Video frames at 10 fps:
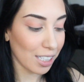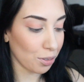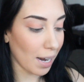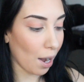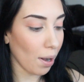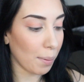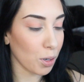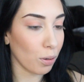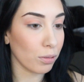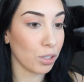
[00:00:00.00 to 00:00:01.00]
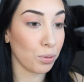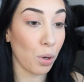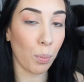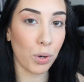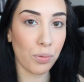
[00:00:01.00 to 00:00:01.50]
So now I'm going to
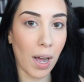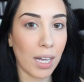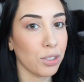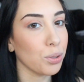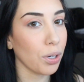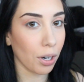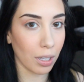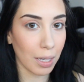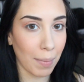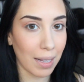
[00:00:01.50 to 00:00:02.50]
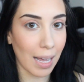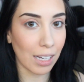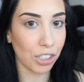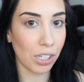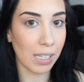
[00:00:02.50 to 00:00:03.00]
move on to curling my
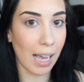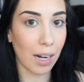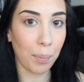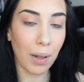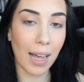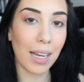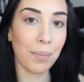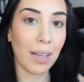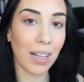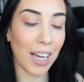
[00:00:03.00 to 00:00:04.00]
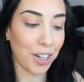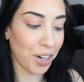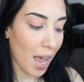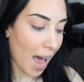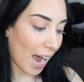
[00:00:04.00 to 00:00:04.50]
lashes and applying my liner.